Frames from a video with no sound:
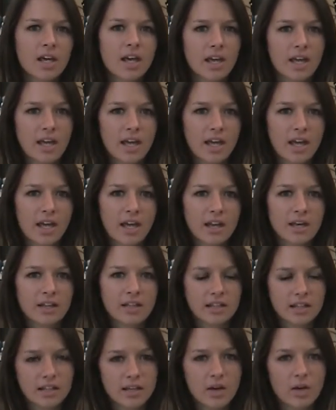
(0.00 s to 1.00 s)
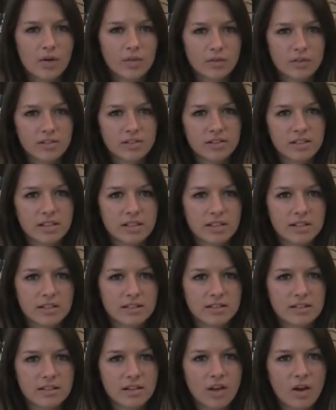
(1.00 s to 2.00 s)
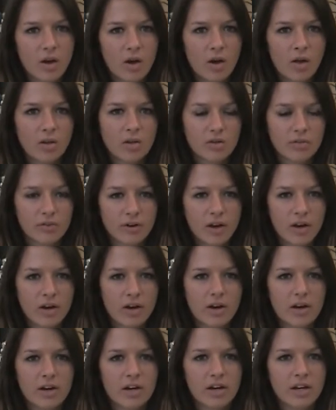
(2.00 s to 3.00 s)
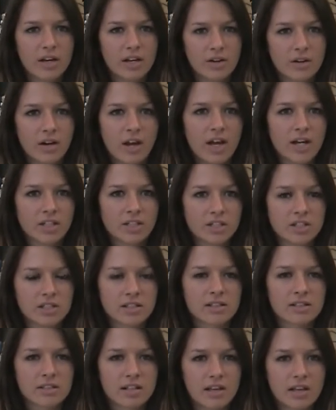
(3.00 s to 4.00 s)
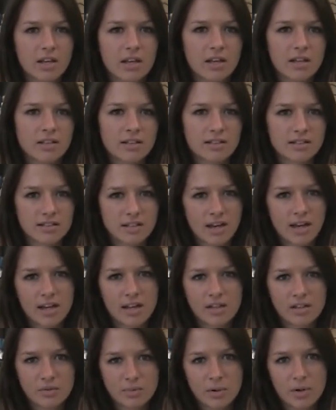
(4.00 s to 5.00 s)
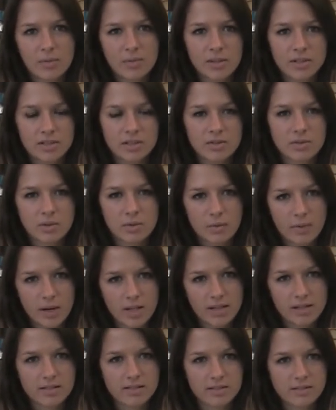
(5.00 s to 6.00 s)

and he oversees all of our interactions and decides what we do and when.